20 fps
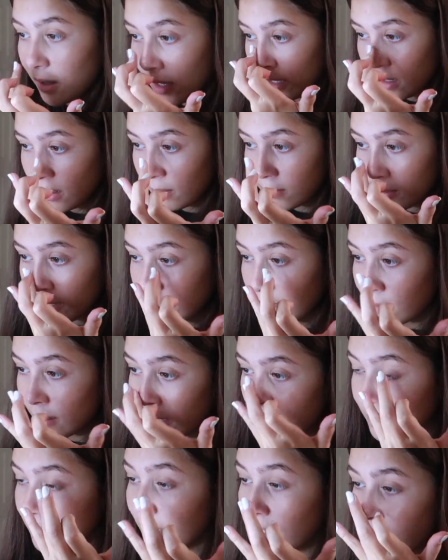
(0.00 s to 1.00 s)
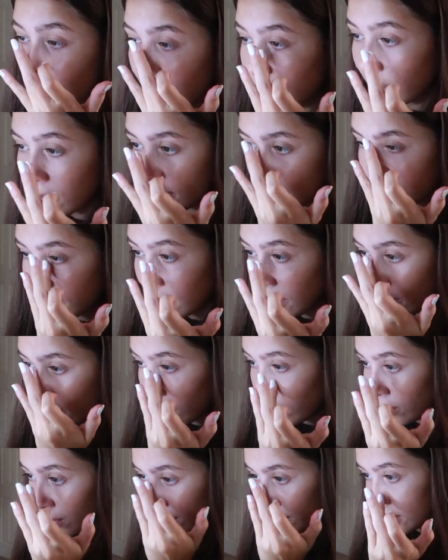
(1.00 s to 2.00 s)
and it's getting
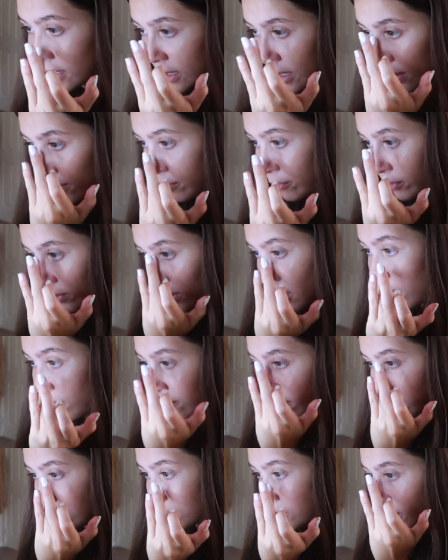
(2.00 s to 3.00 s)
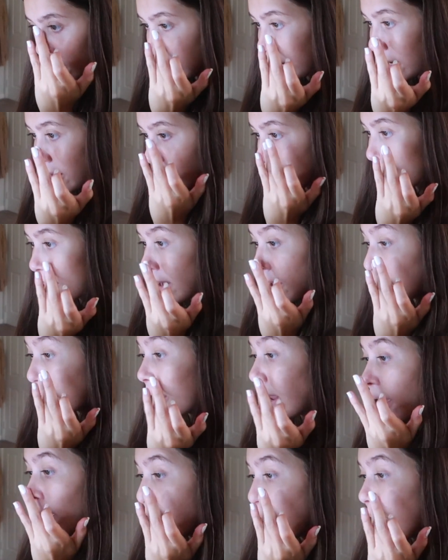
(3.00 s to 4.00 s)
old. I'm really frustrated about
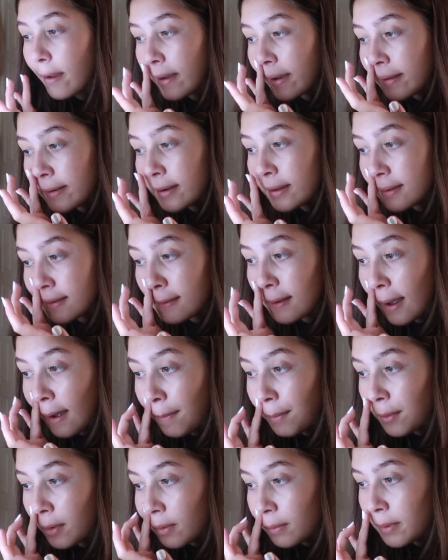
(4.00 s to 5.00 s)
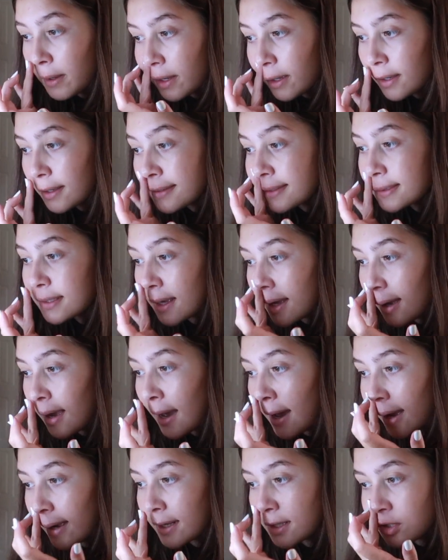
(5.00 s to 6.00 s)
it. It needs to upload because
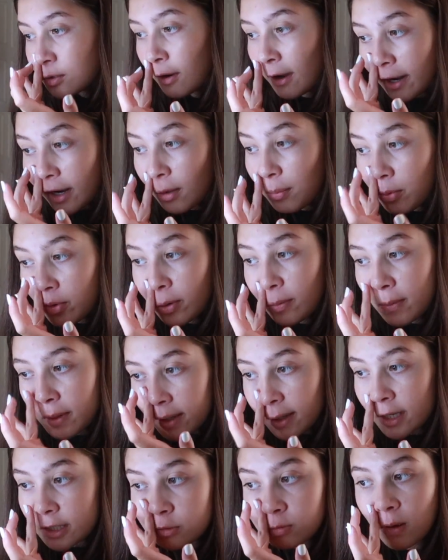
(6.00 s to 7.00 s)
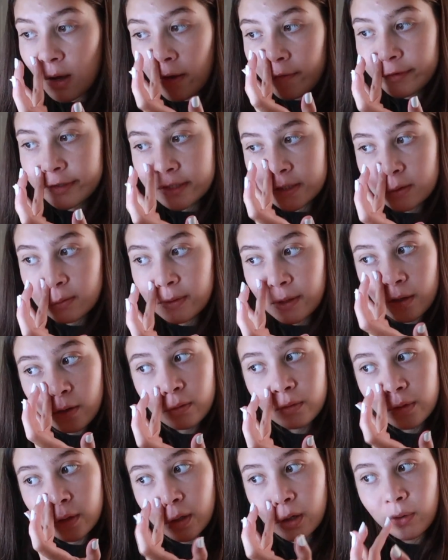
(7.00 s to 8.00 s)
I try to upload on Mondays, but obviously we
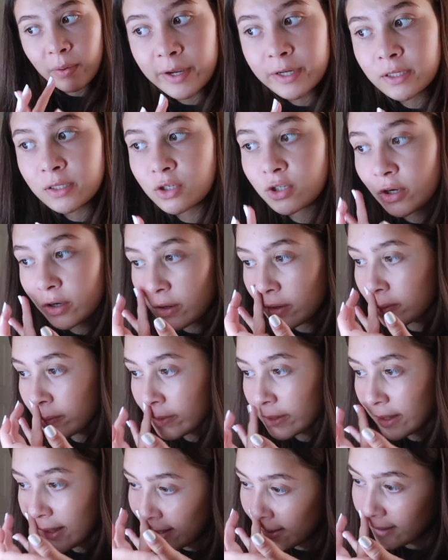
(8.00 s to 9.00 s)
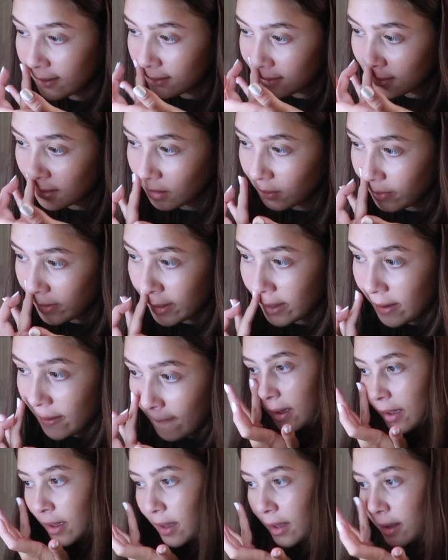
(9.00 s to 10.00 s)
all know I struggled with that a little bit.
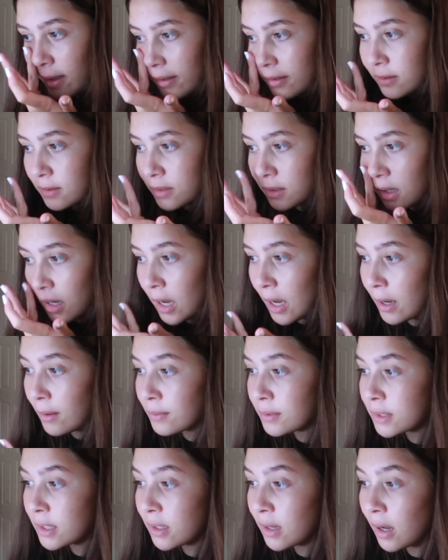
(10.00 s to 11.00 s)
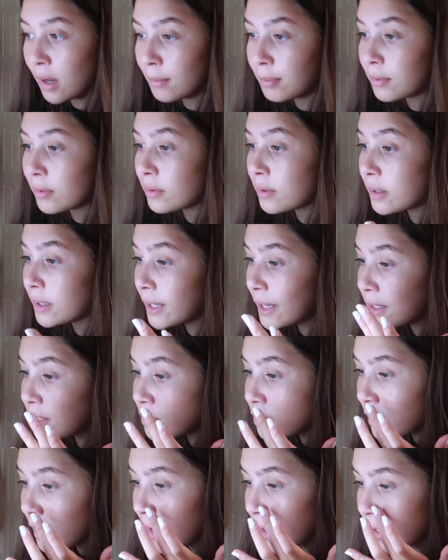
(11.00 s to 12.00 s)
And I was gonna upload
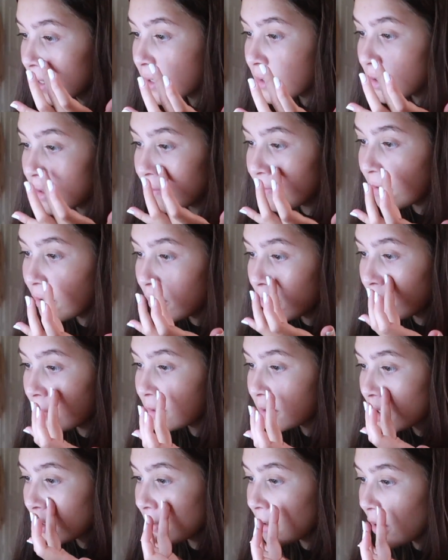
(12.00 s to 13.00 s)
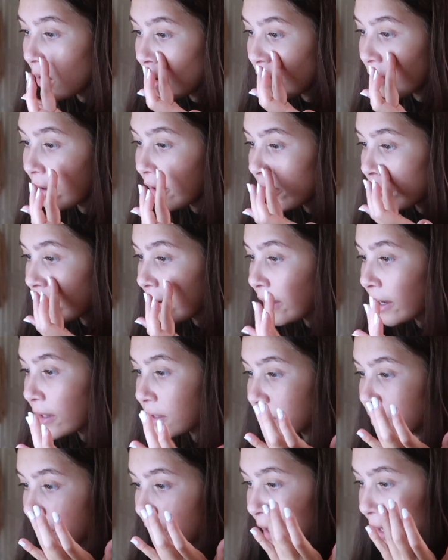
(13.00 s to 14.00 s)
yesterday because the video was gonna be all ready by
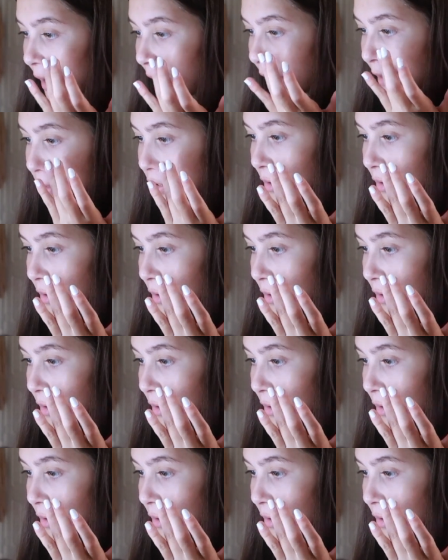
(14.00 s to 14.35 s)
yesterday.